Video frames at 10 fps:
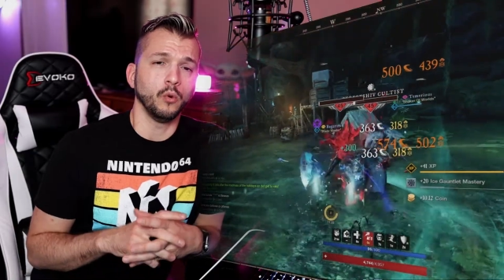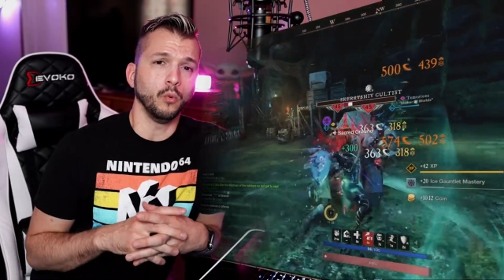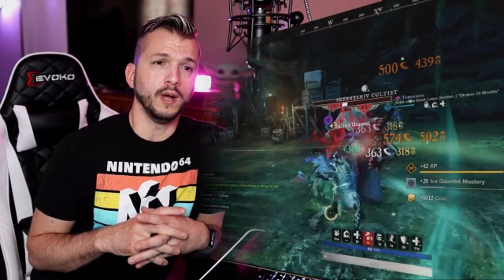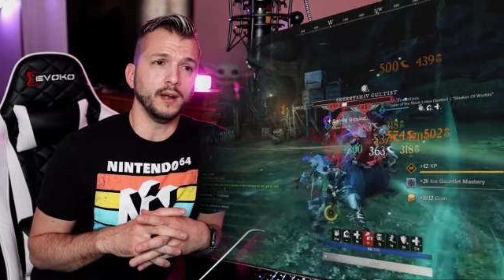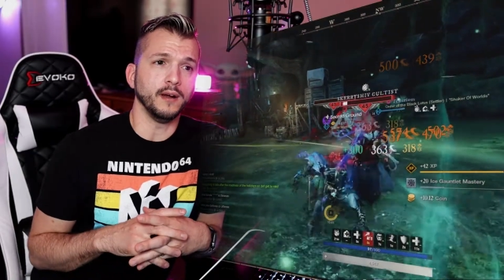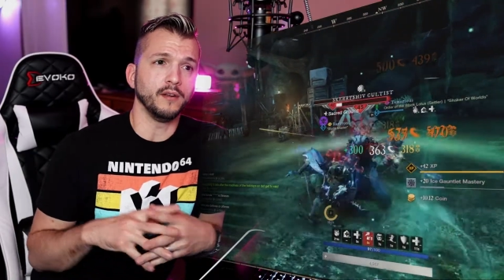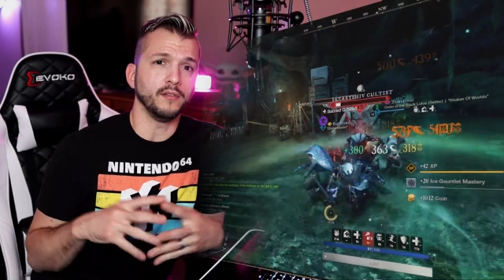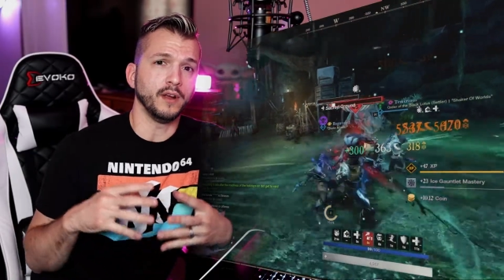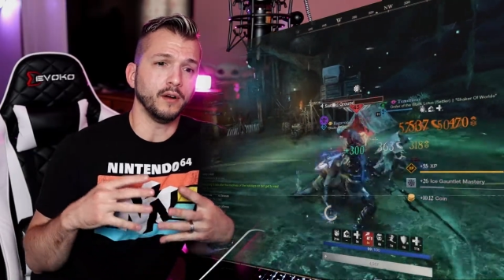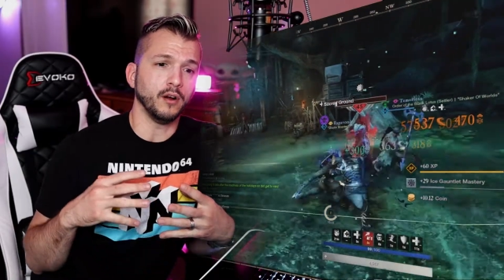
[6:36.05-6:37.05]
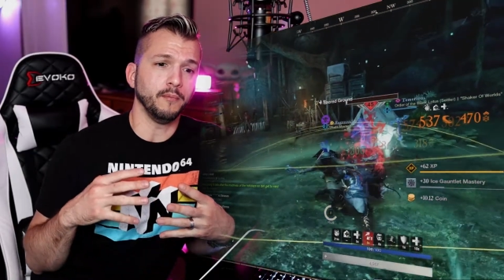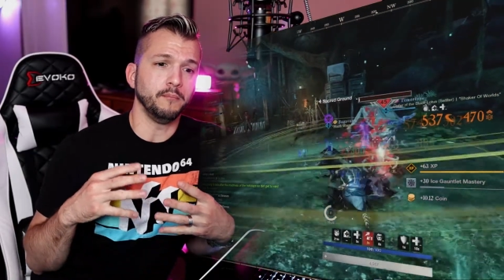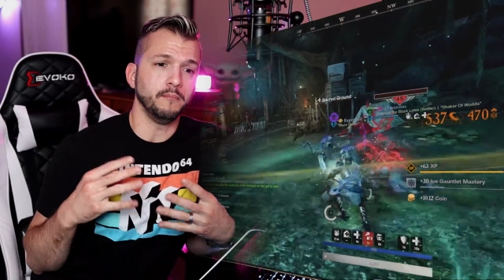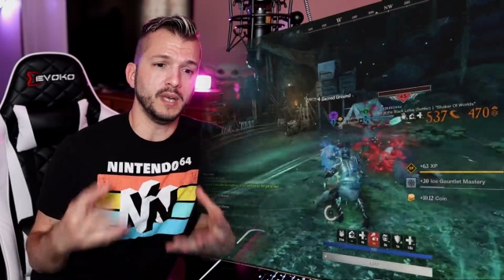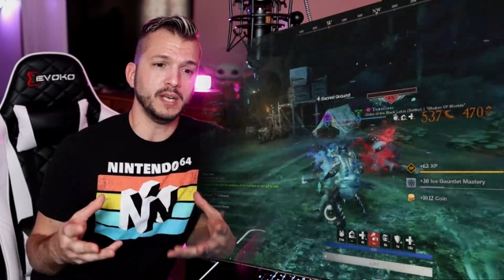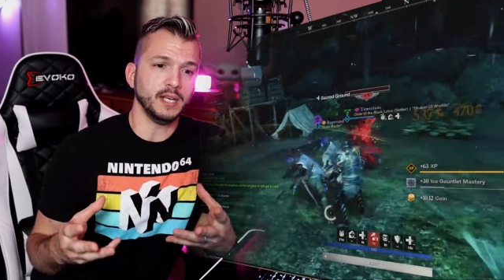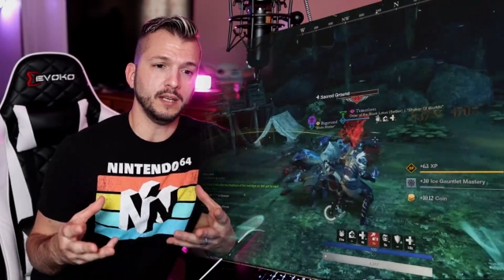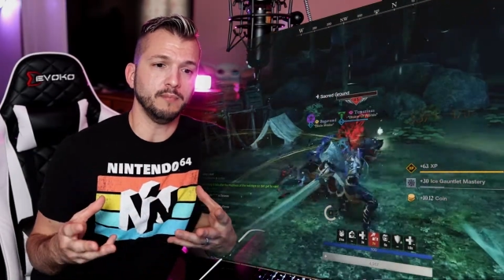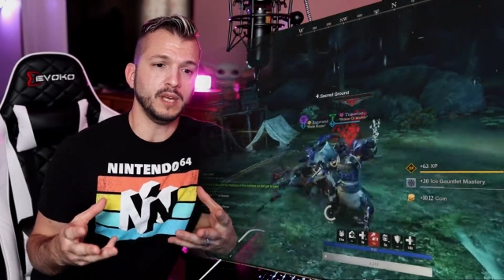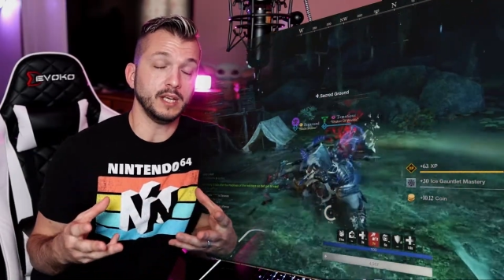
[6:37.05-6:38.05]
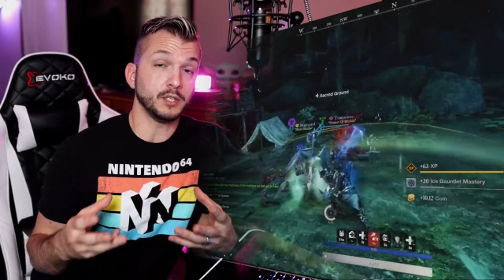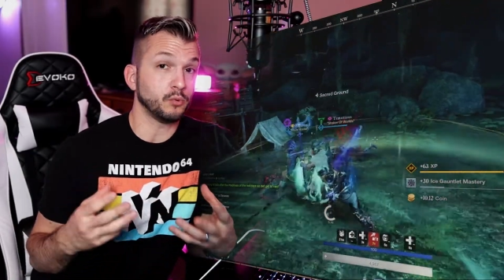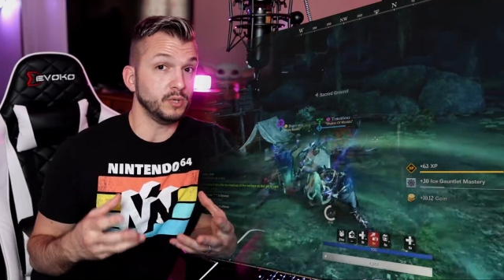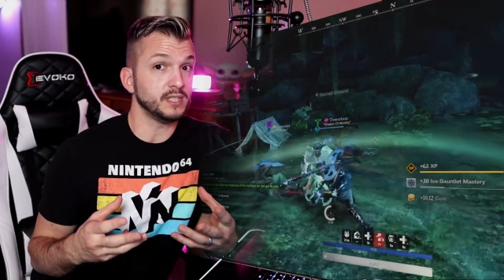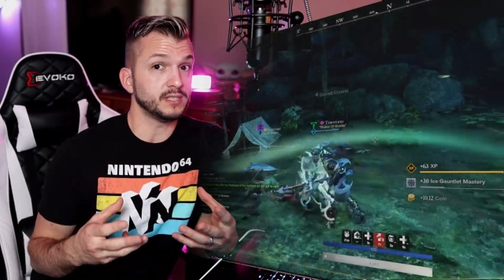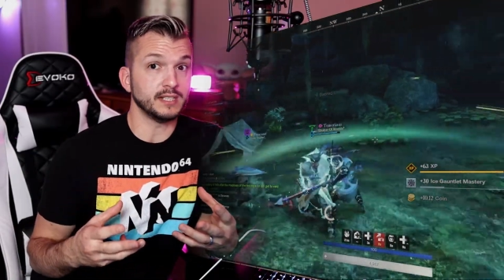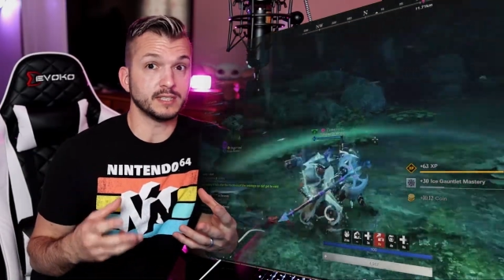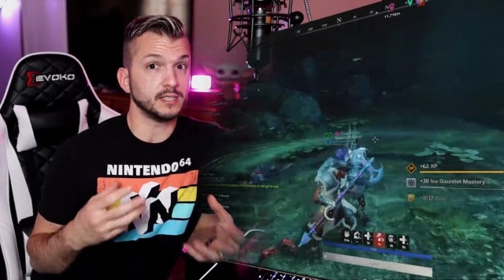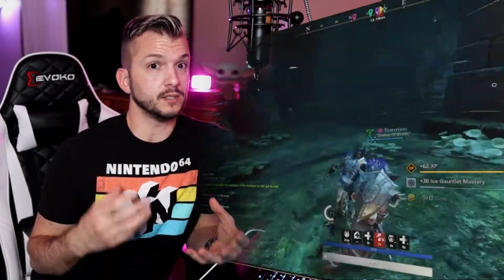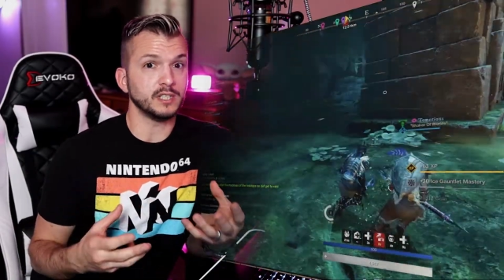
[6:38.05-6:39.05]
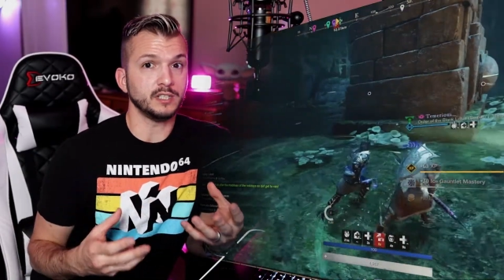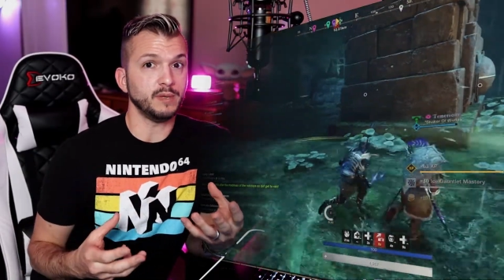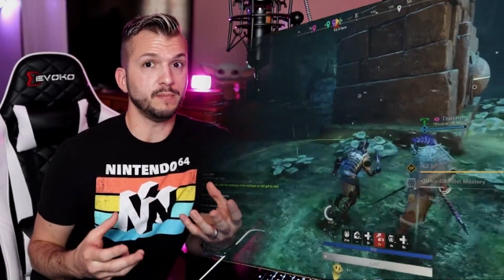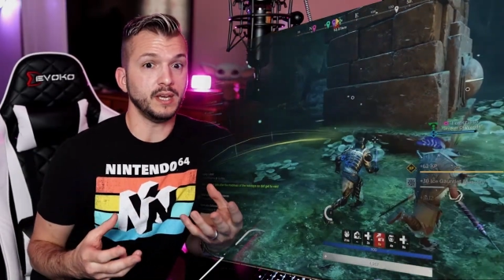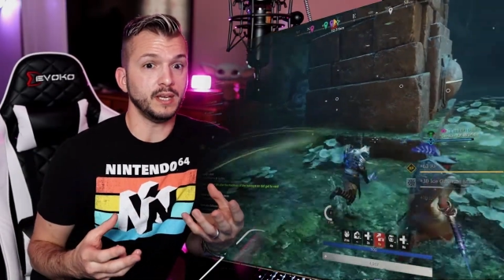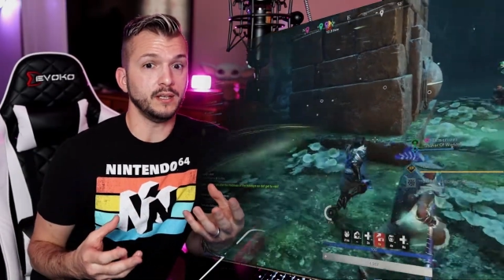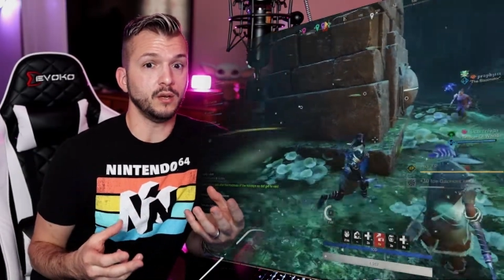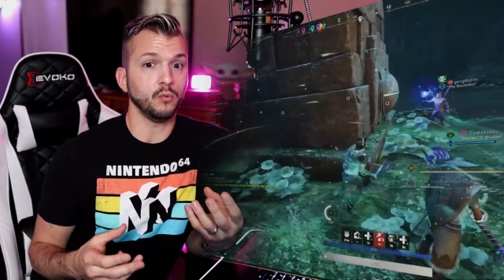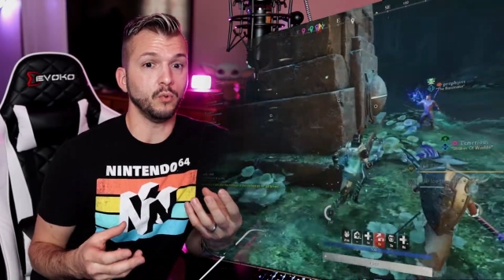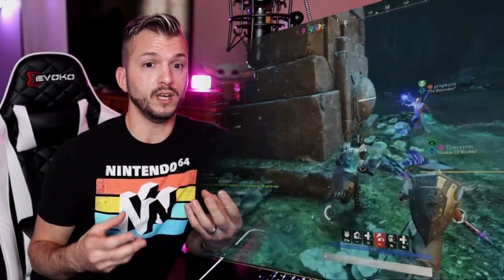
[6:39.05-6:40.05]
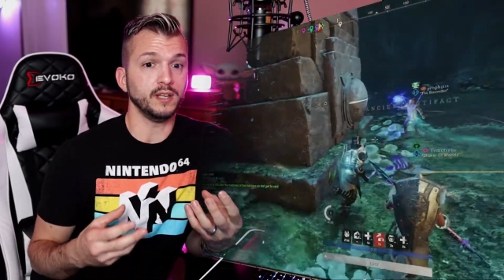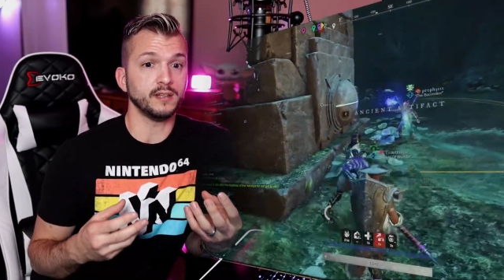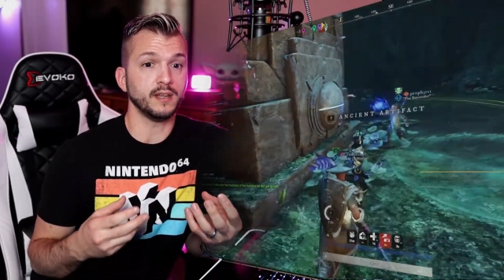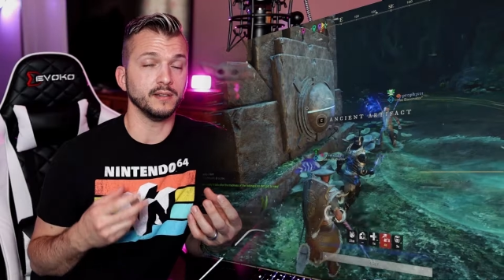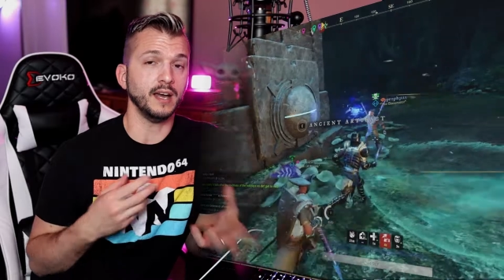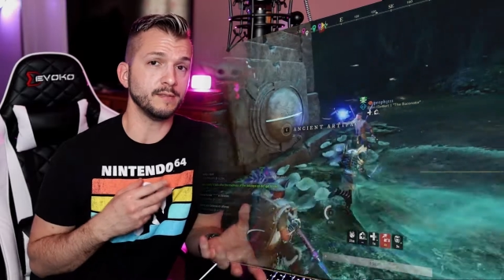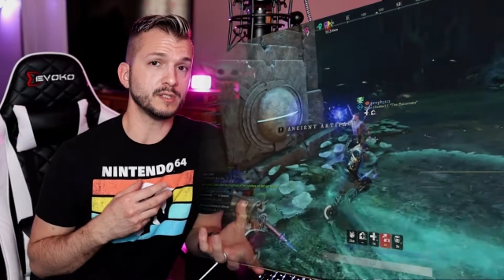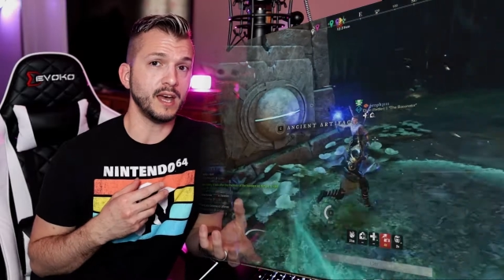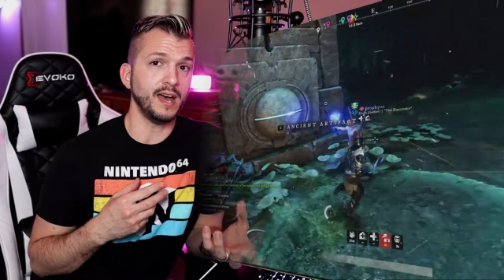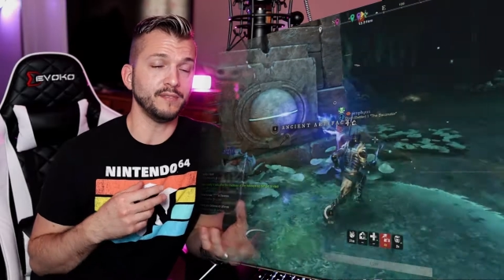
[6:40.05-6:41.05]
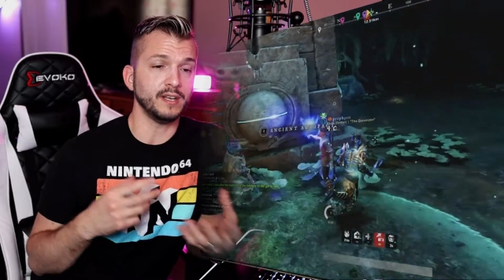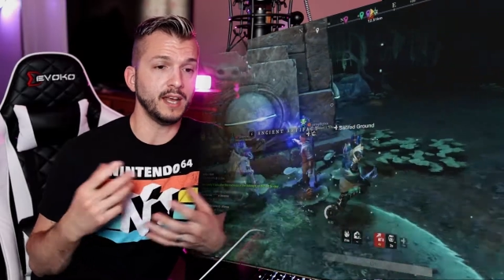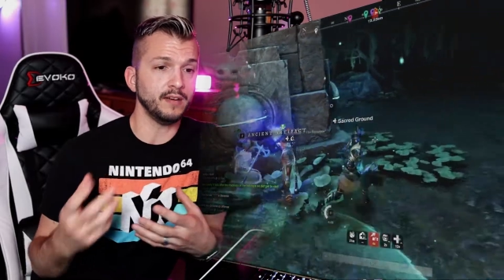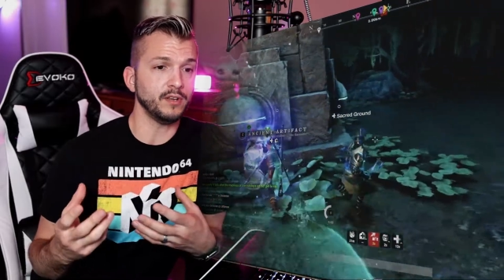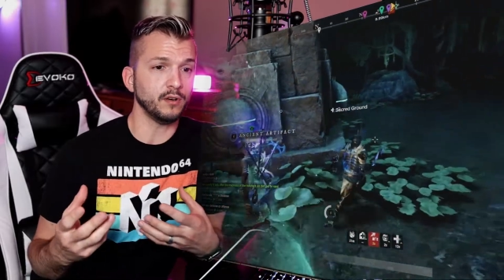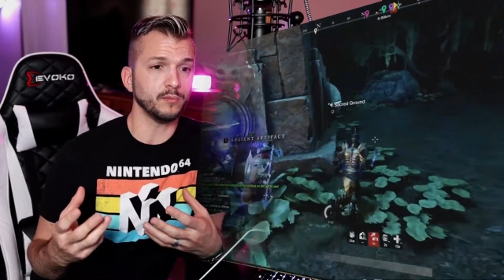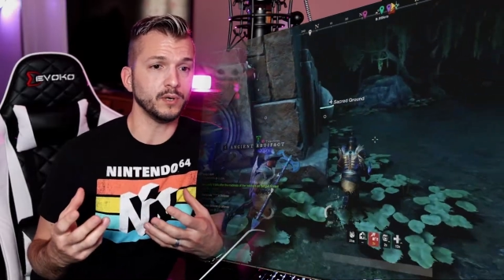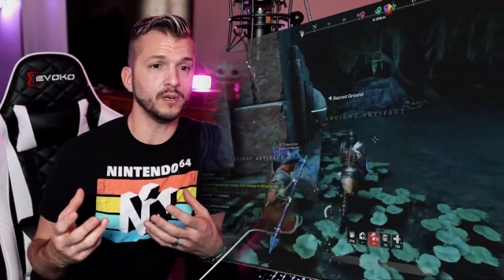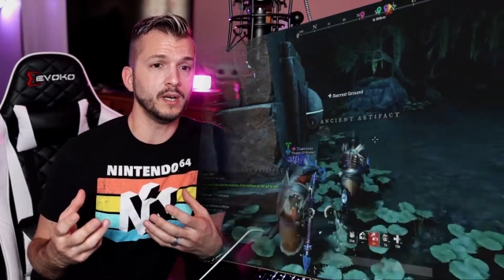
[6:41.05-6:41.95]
where there are many tweaks that still need to be made with life staff and heavy armor.